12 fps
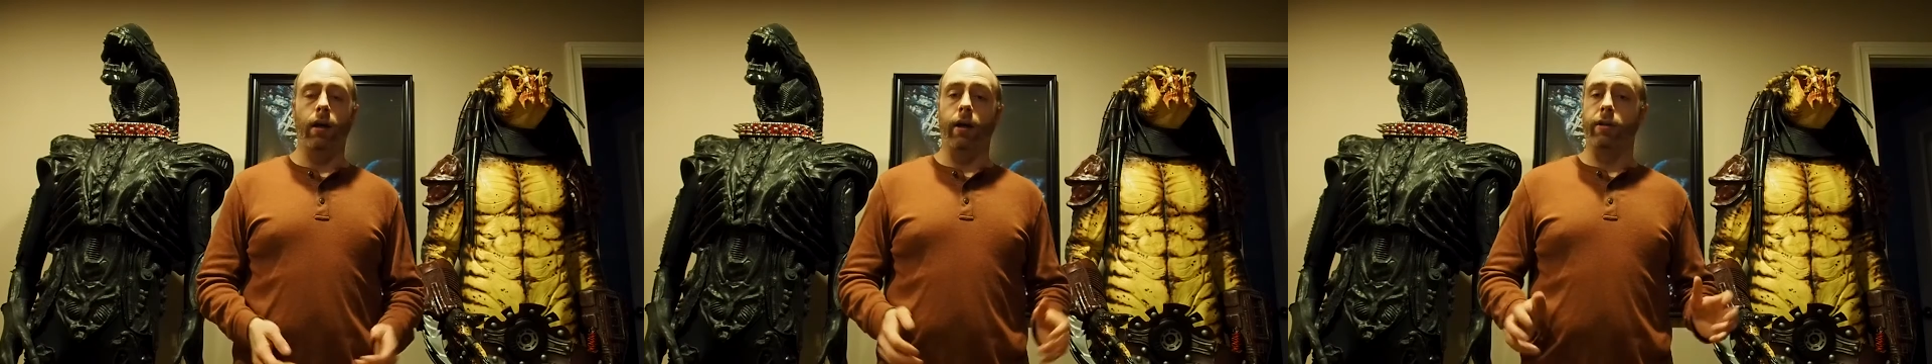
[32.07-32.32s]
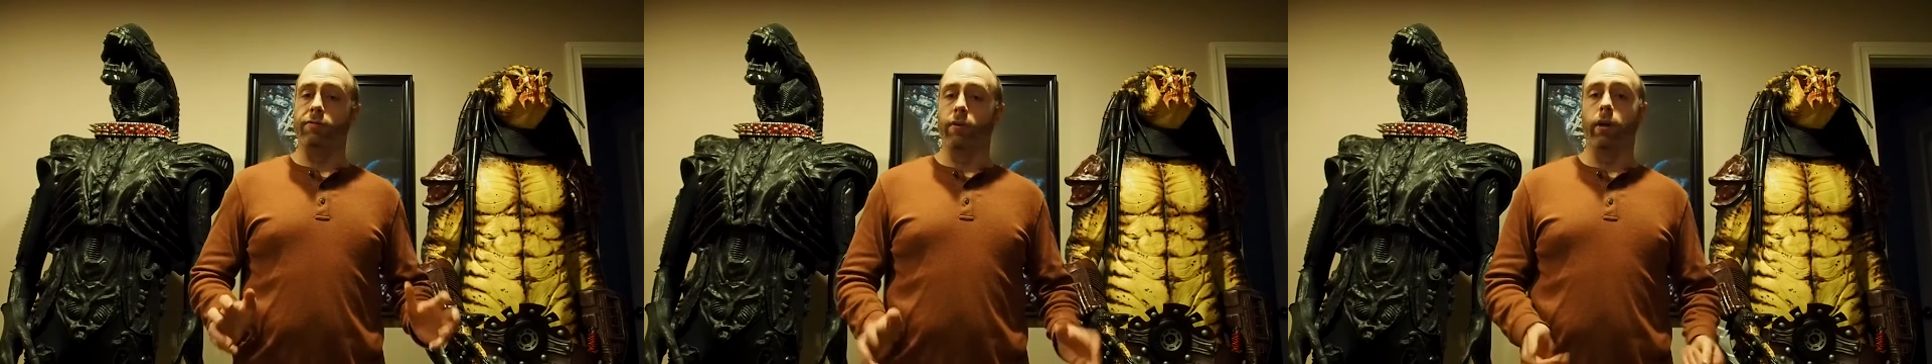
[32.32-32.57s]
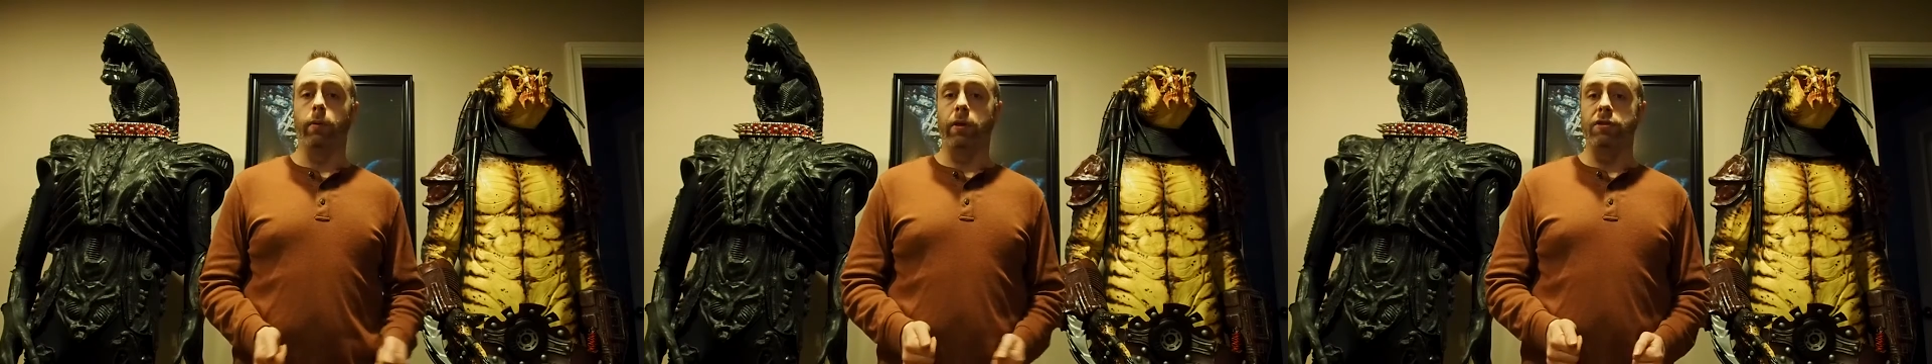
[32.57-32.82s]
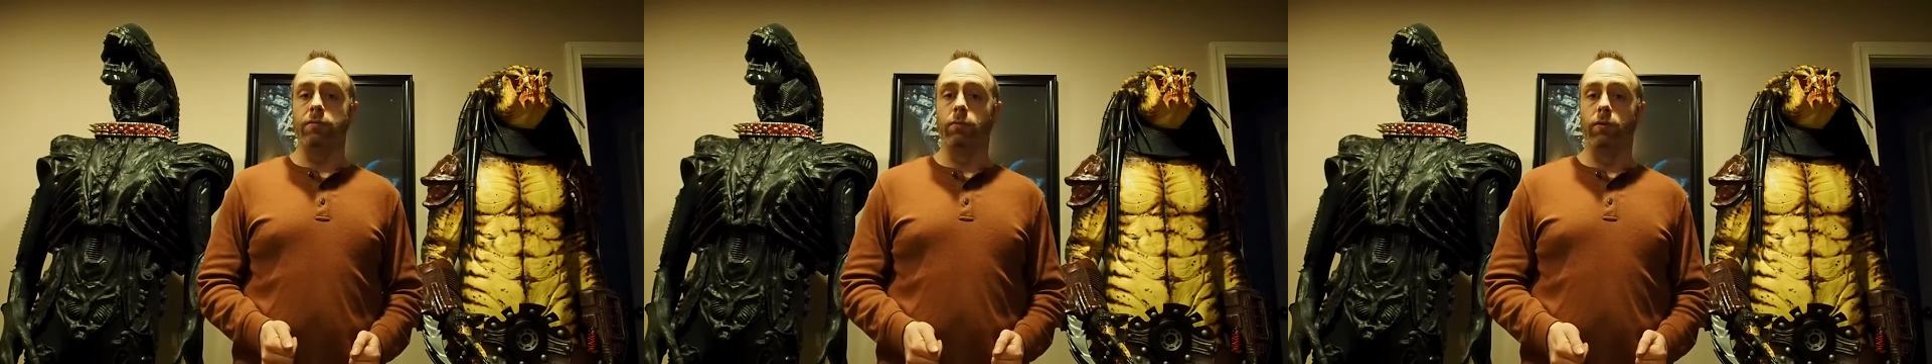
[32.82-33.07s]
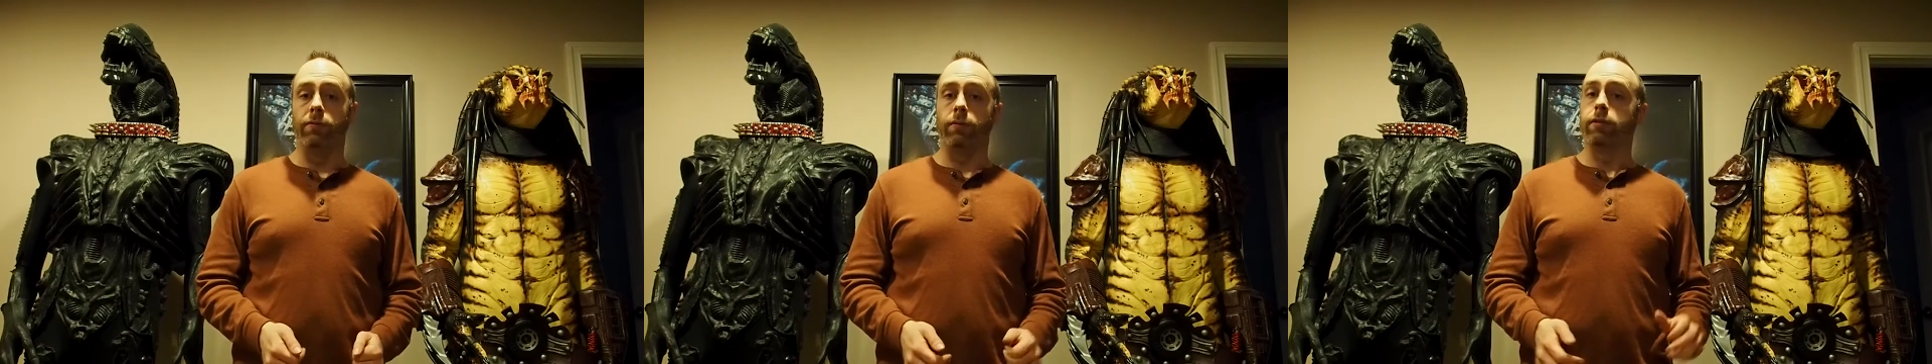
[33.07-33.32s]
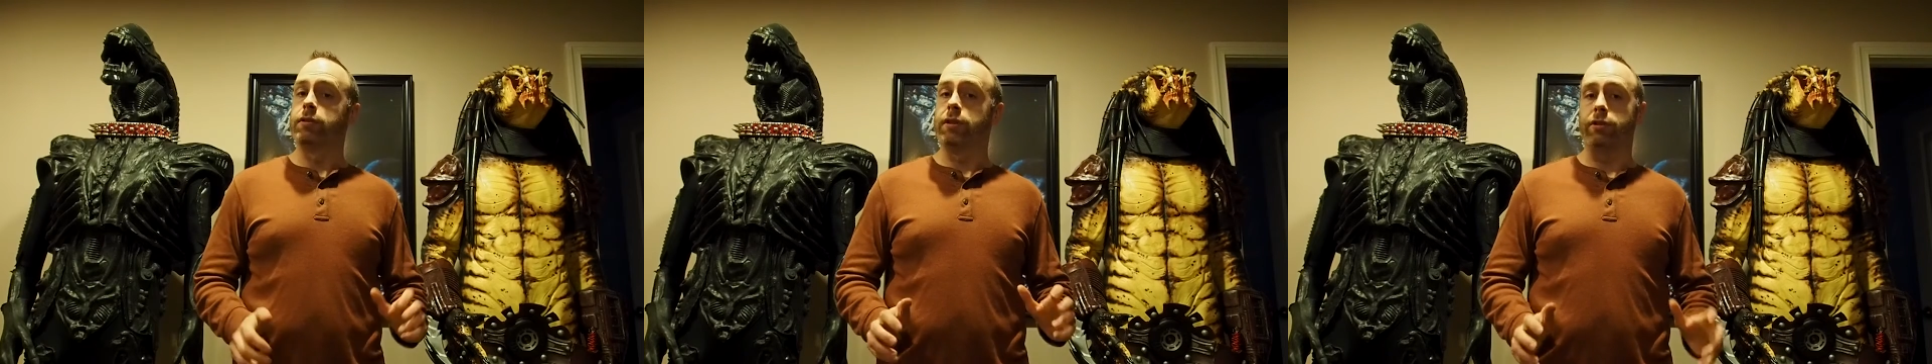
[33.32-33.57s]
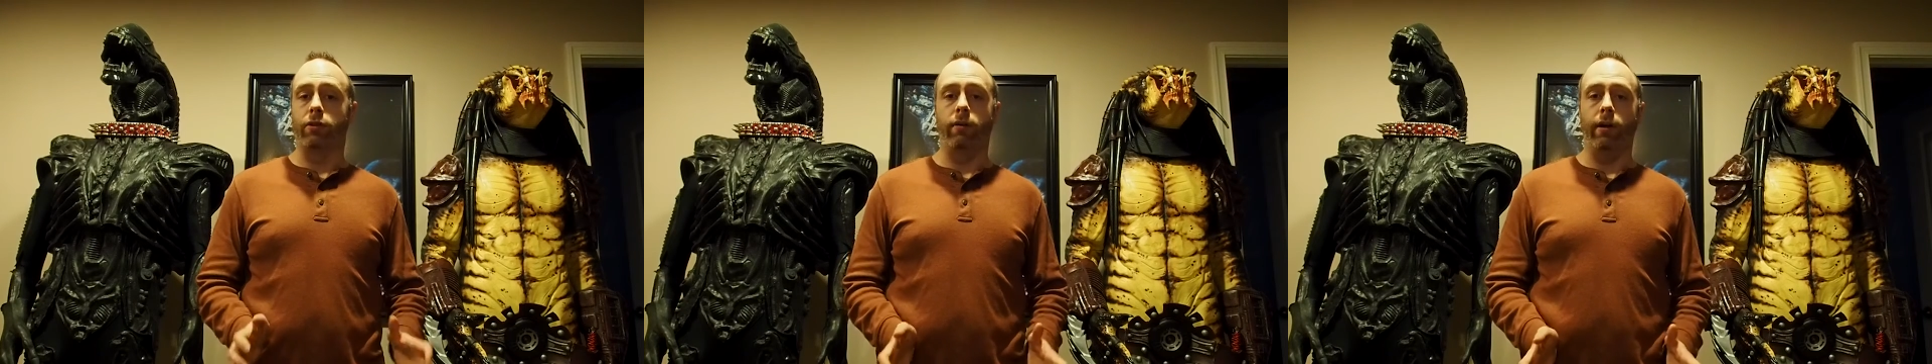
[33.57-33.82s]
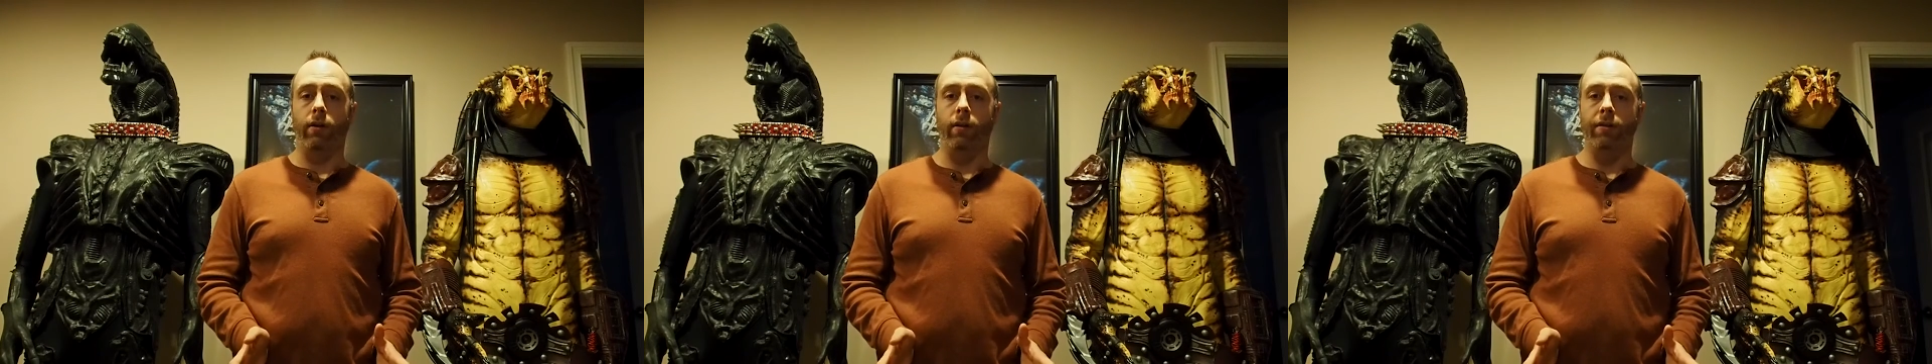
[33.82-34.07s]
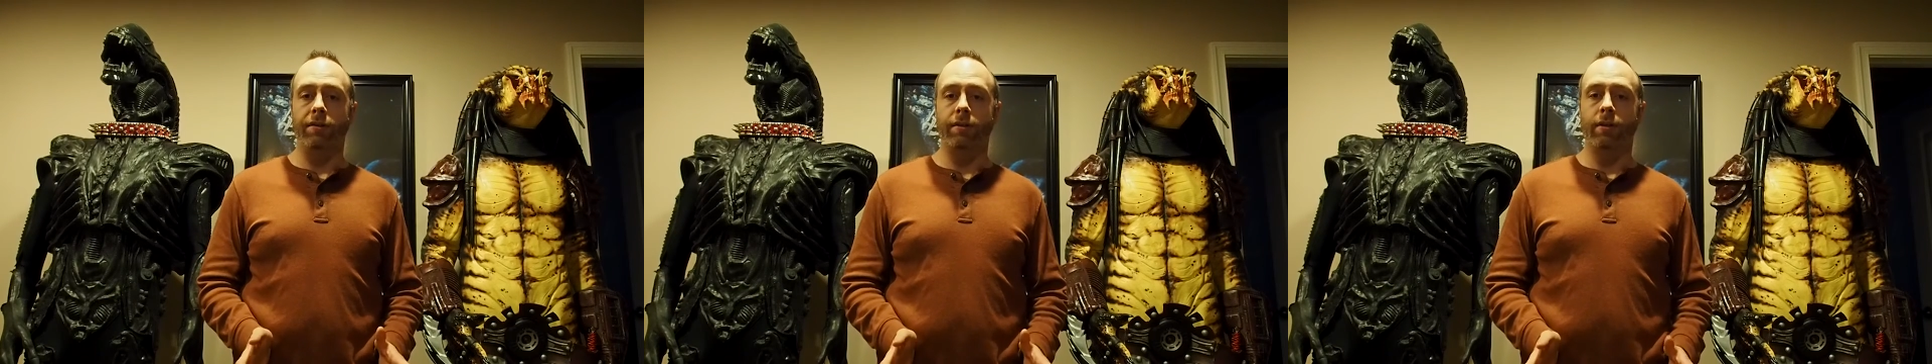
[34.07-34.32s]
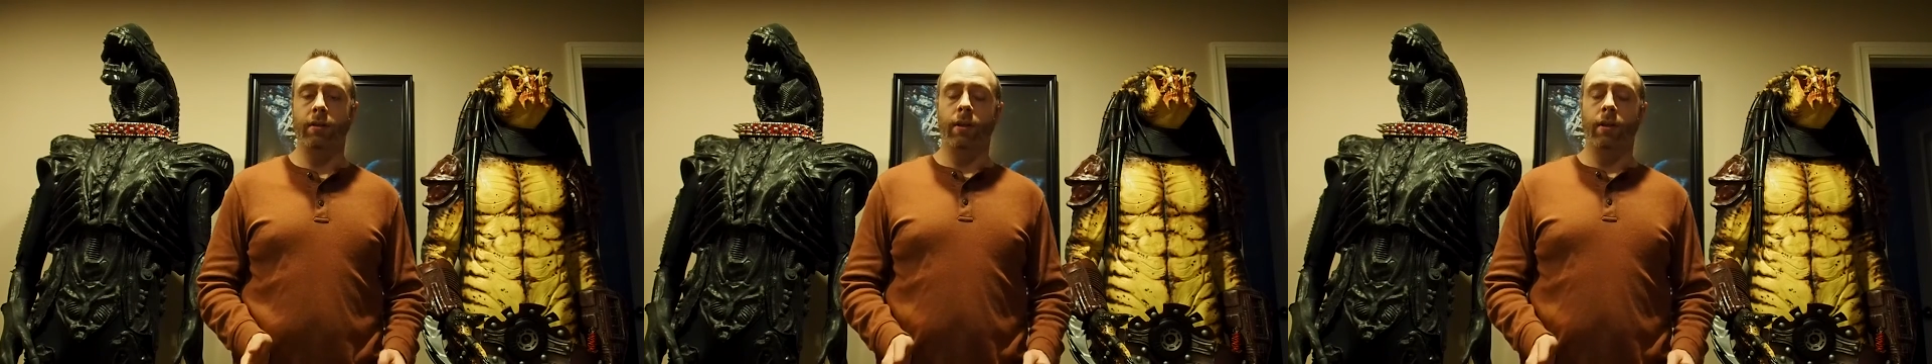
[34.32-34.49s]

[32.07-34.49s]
He's very reasonable for such a great artist.